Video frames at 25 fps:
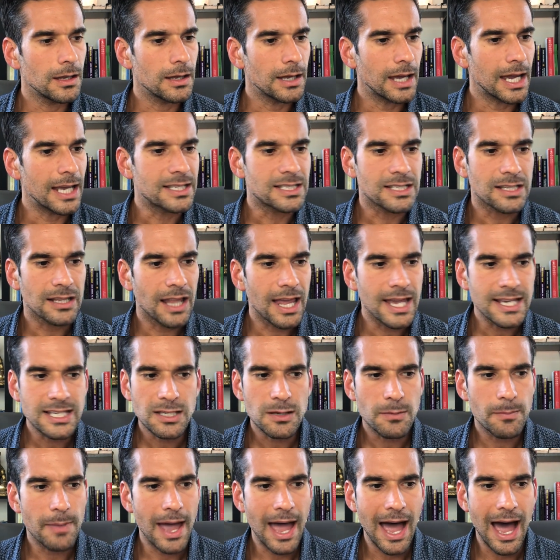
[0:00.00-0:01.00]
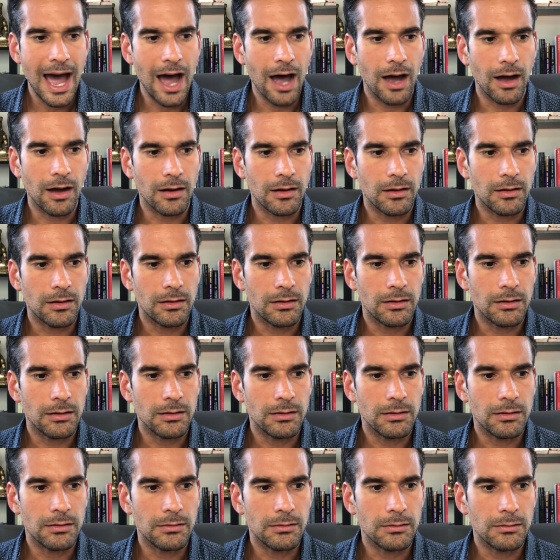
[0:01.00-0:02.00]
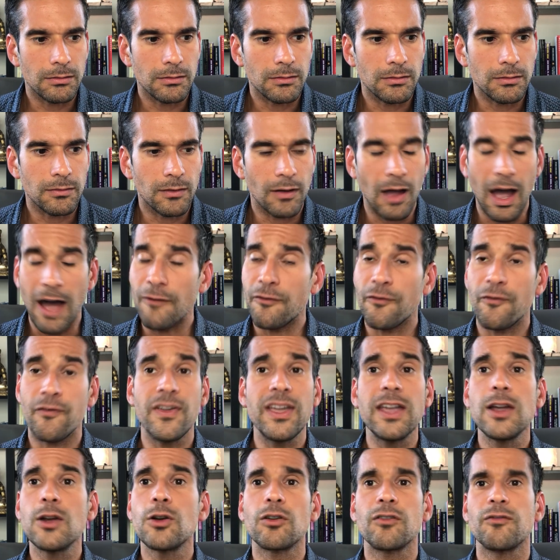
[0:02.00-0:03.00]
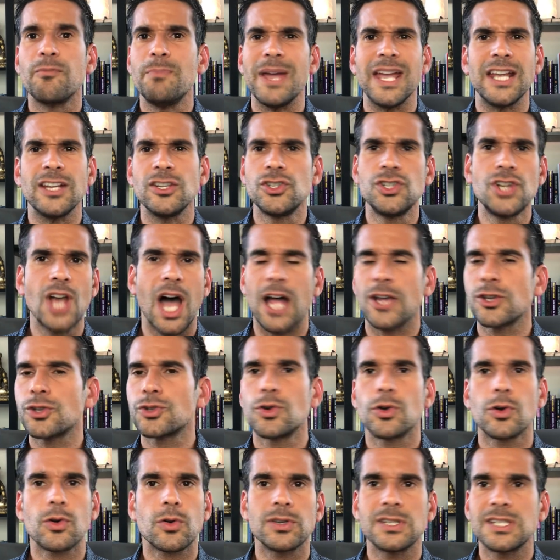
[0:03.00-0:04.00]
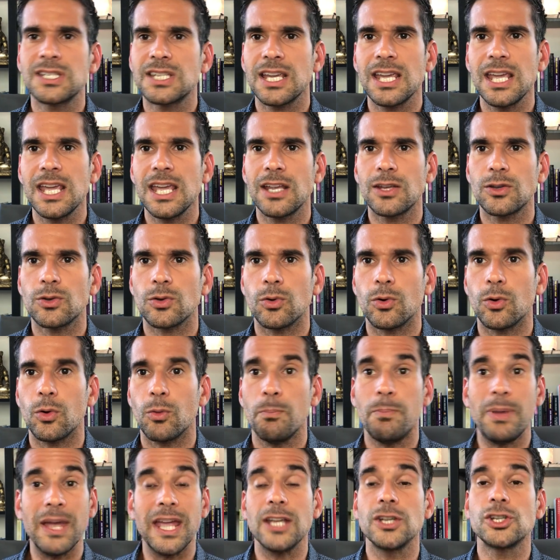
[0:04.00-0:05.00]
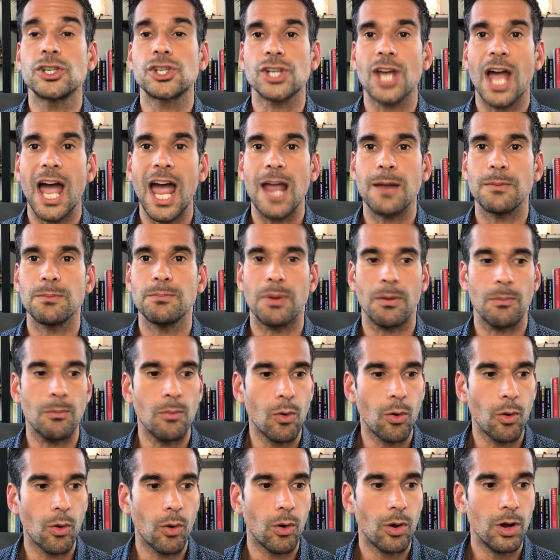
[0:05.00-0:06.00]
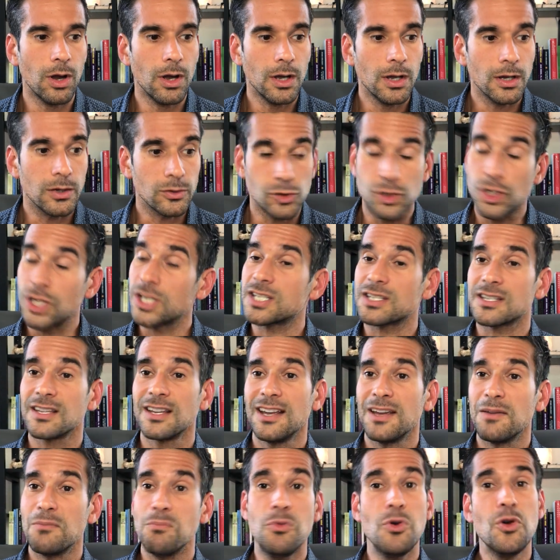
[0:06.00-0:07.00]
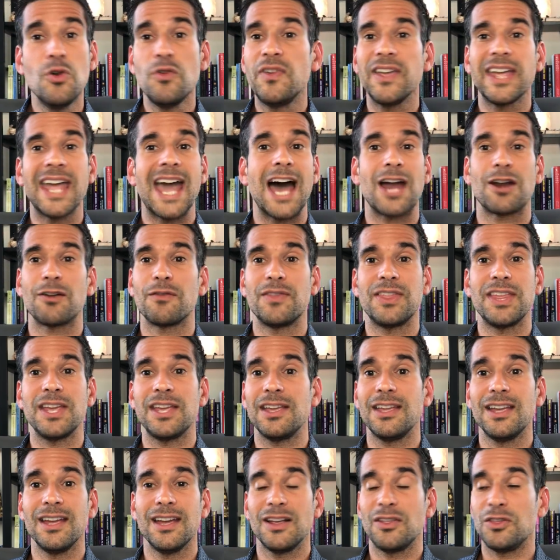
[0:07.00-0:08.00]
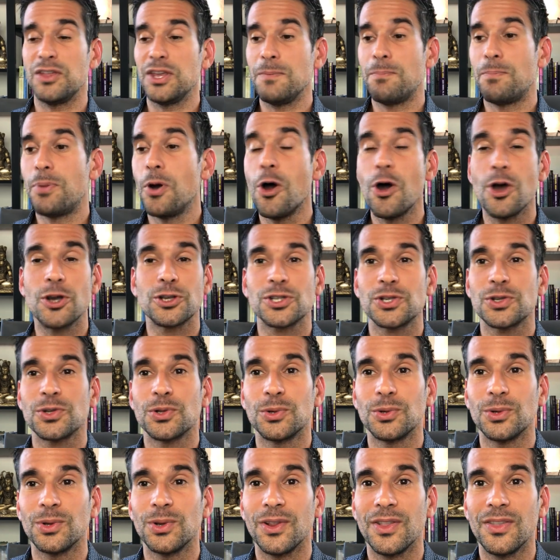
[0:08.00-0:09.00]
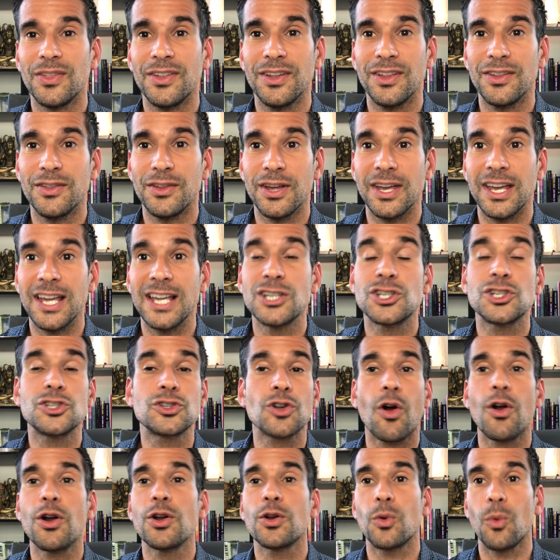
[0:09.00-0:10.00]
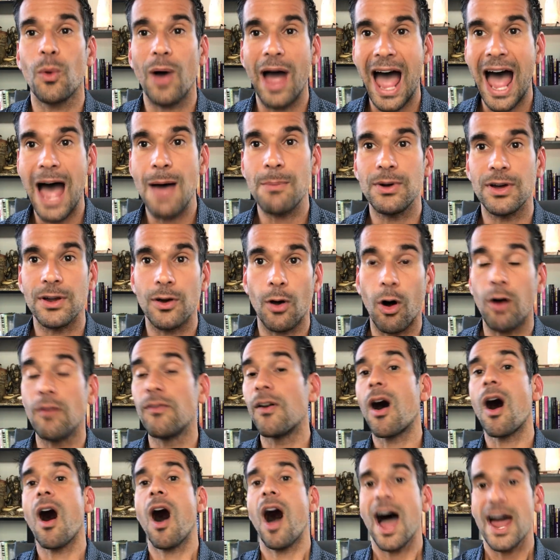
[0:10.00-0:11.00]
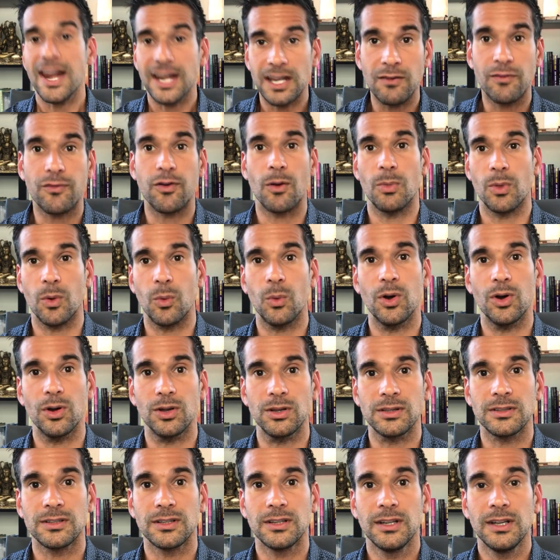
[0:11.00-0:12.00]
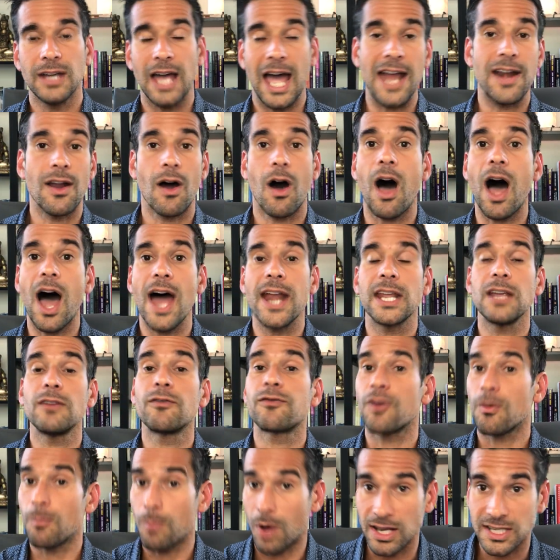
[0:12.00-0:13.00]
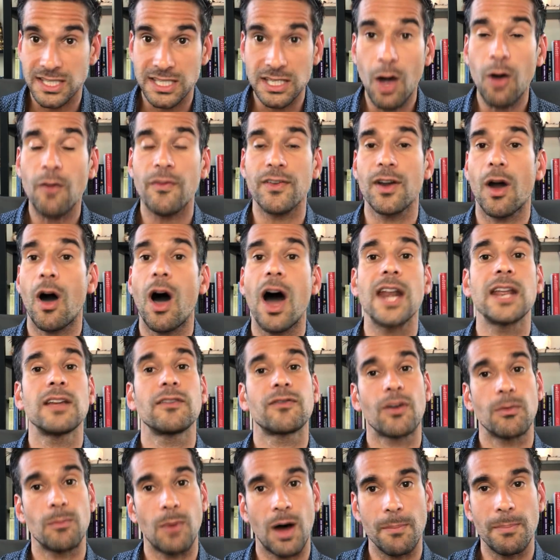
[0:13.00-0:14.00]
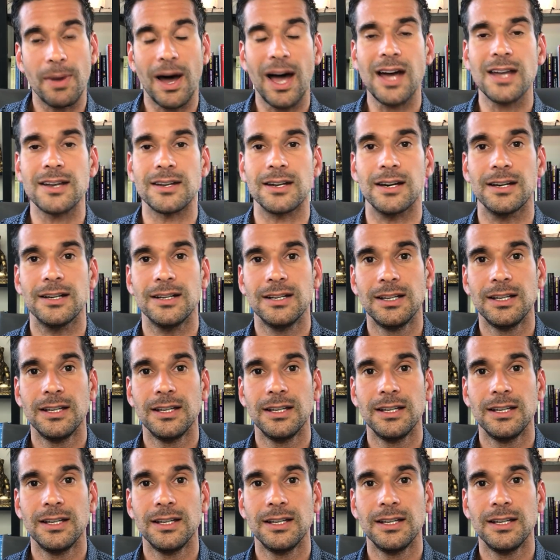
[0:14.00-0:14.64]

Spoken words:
it's less about a fear of being judged or critiqued or being shamed, but more just moving out of the personal, the historical habit of hiding from the world and hiding from myself and hiding from my partner.